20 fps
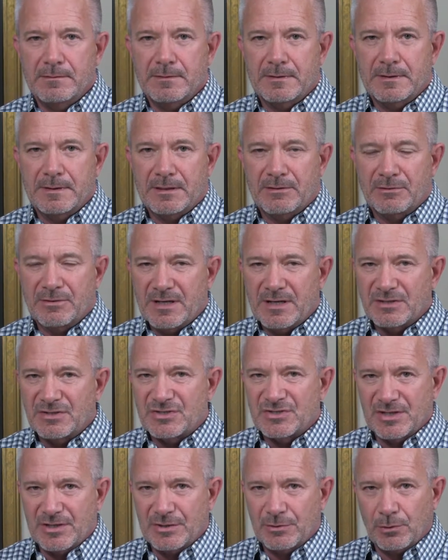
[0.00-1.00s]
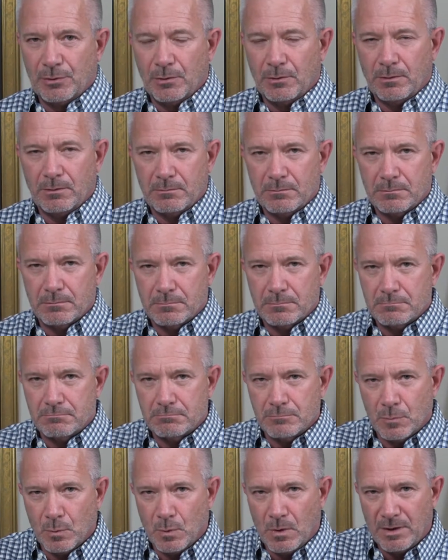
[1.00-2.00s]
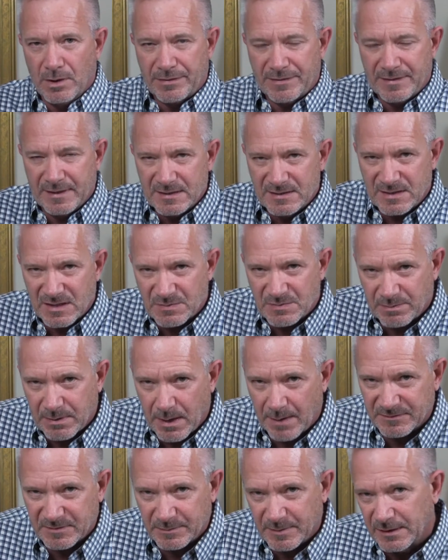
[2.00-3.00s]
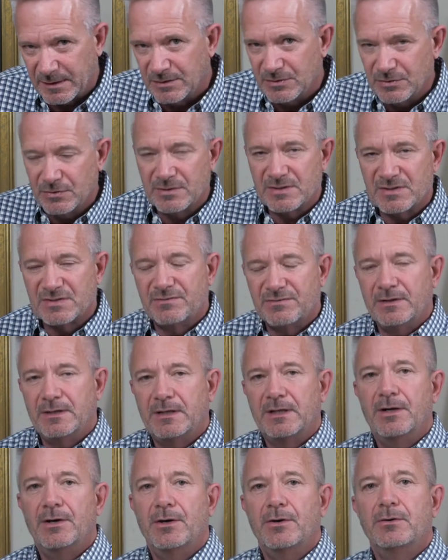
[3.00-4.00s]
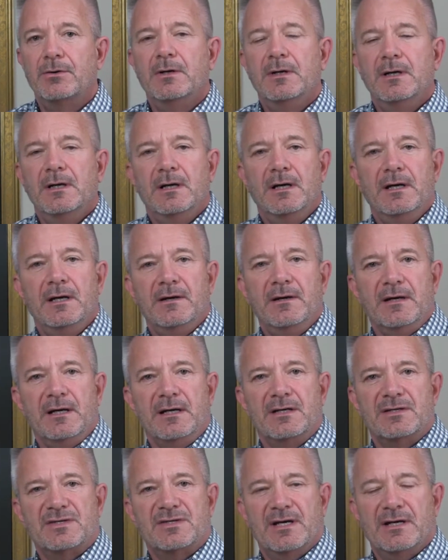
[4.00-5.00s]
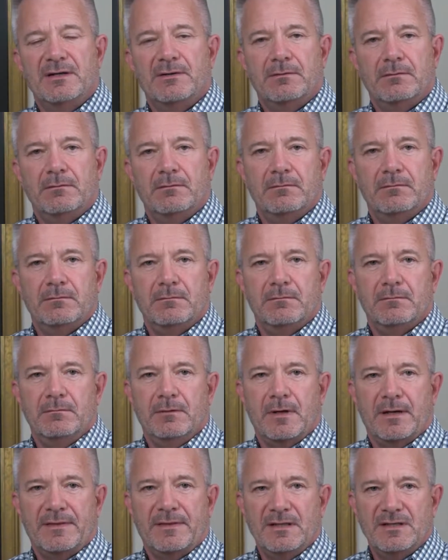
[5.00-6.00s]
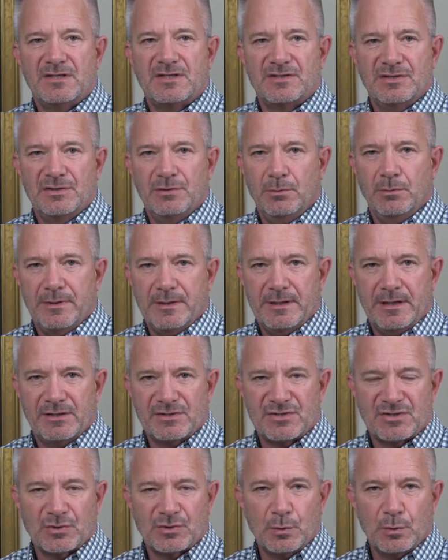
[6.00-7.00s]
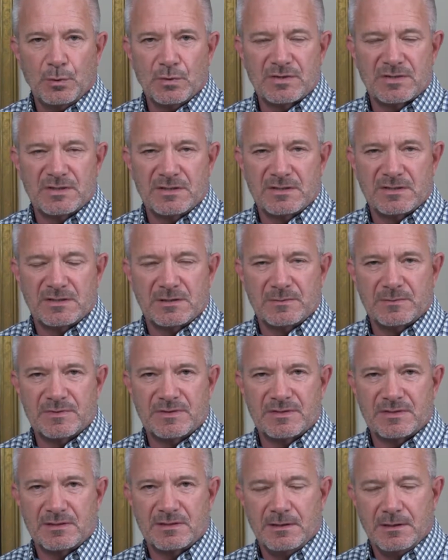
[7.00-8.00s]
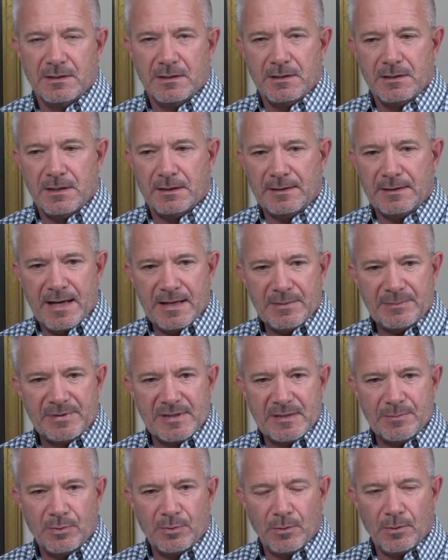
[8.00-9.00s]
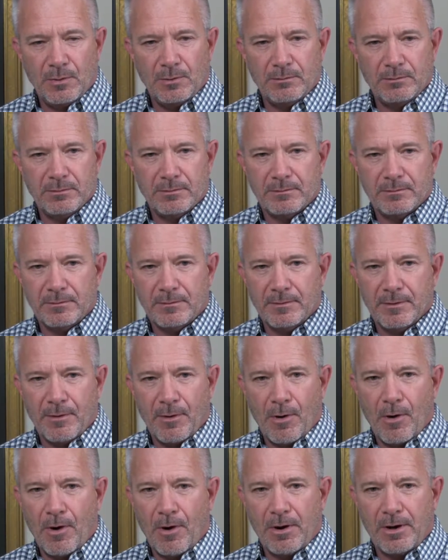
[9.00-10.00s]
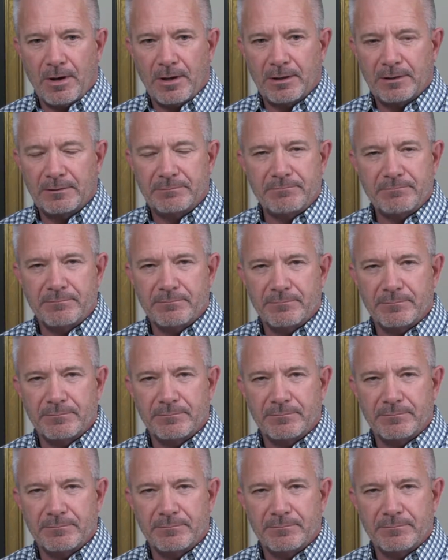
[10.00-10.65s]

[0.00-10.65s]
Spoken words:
you know, in general, one of the things that's prompted me to do this video is that I think still within our school systems, a lot of people have